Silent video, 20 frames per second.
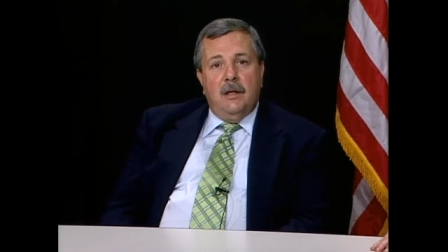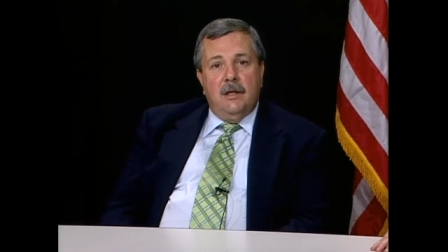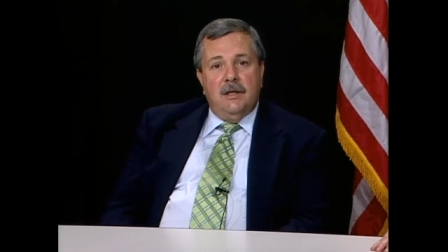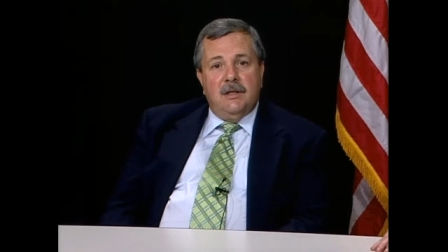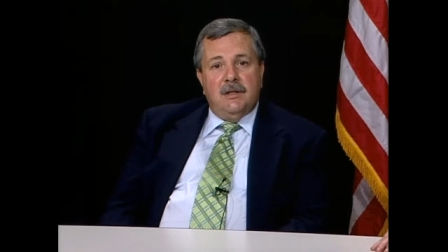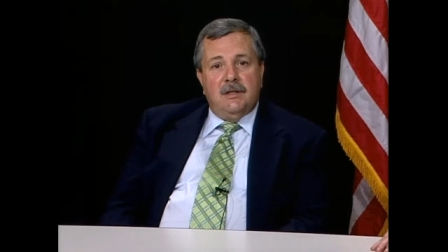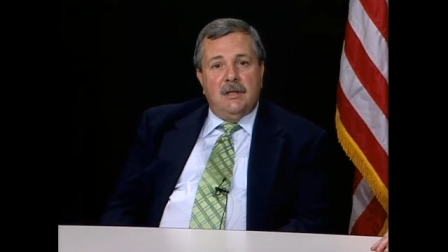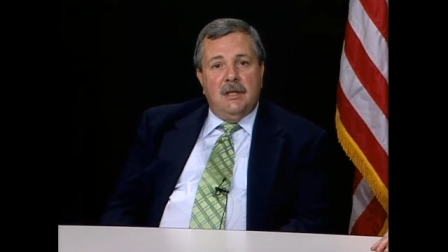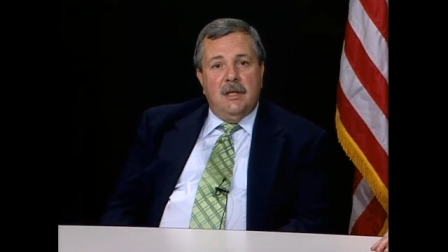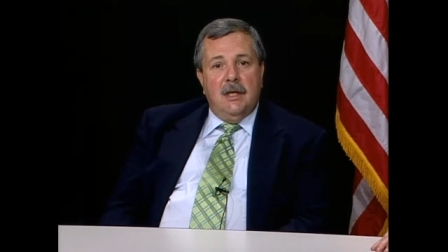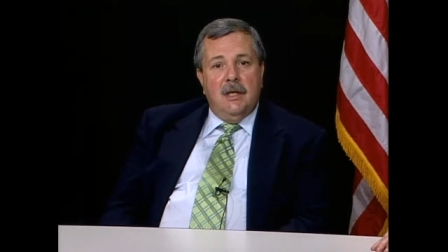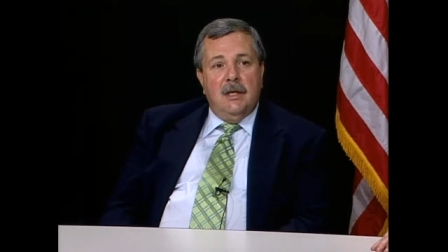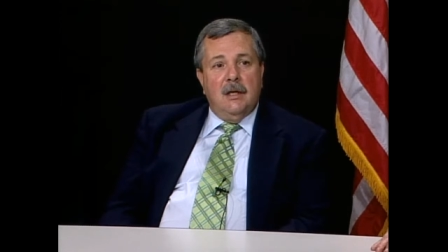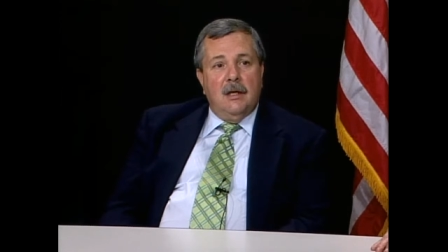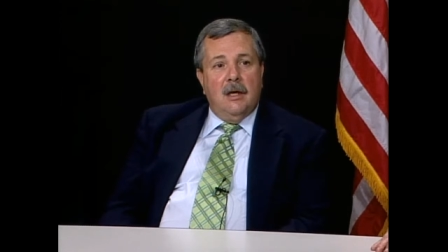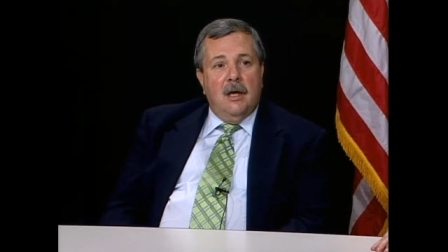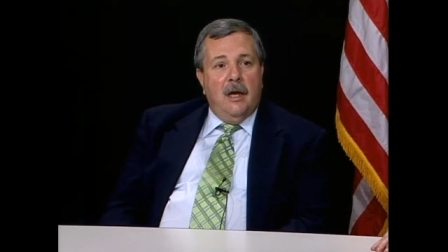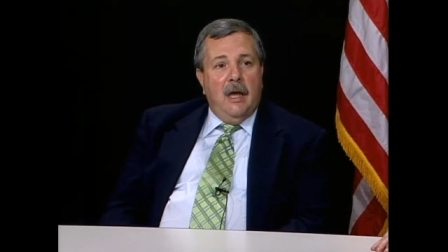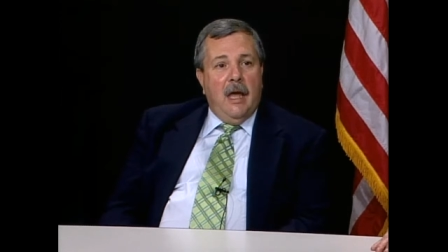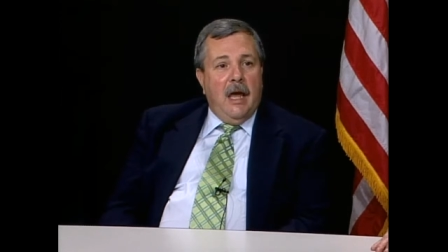is
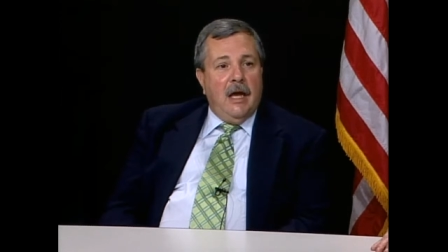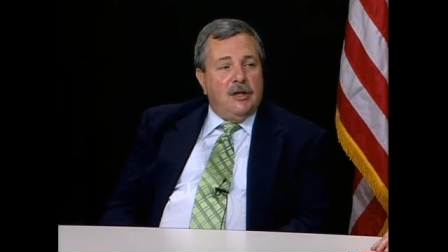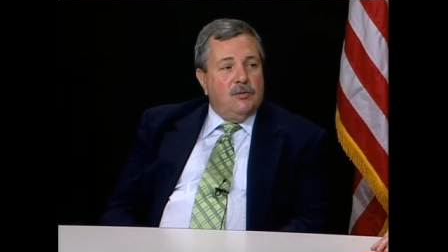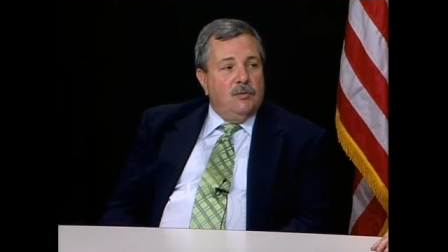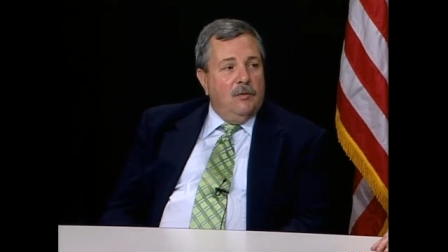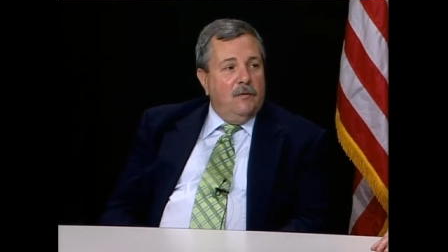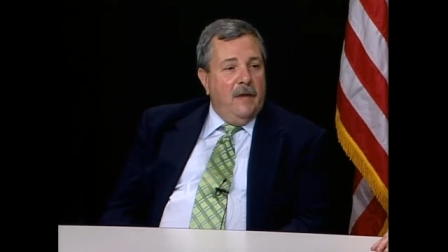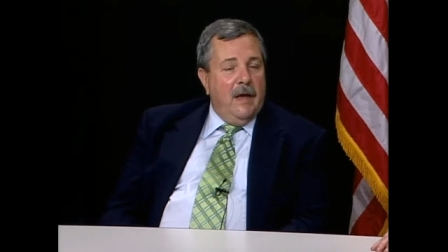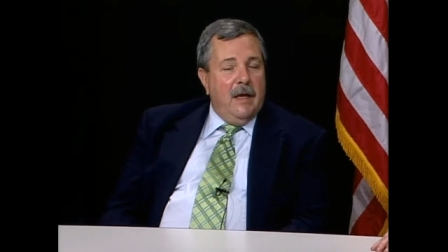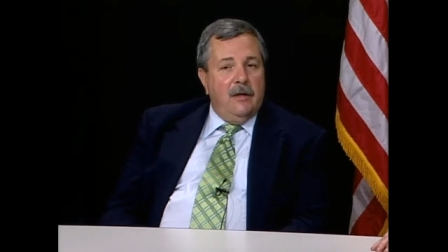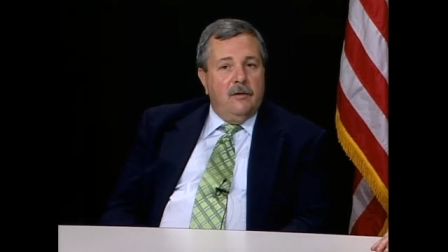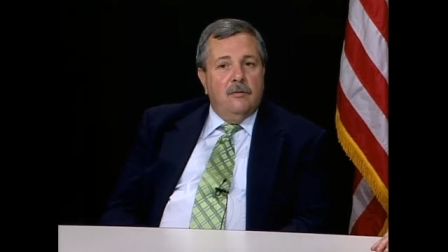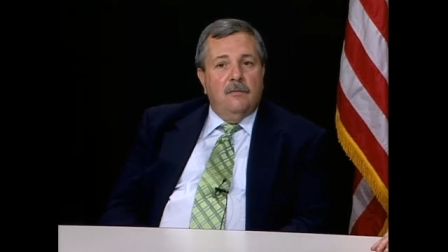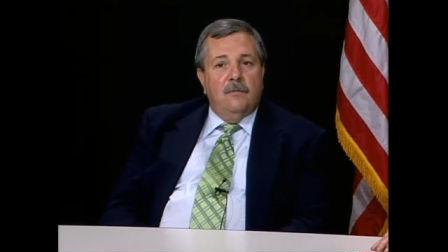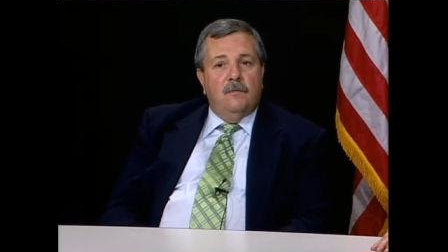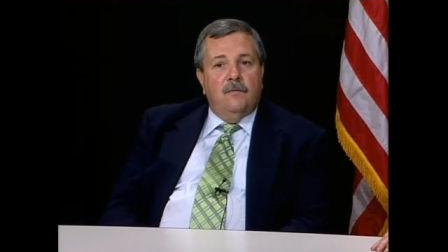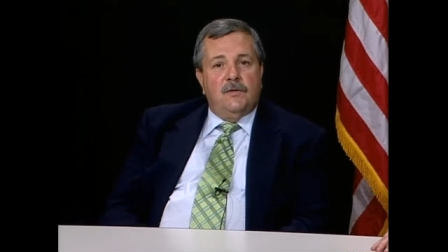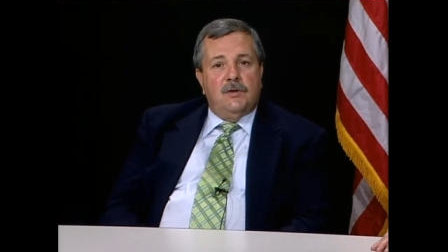the actual value.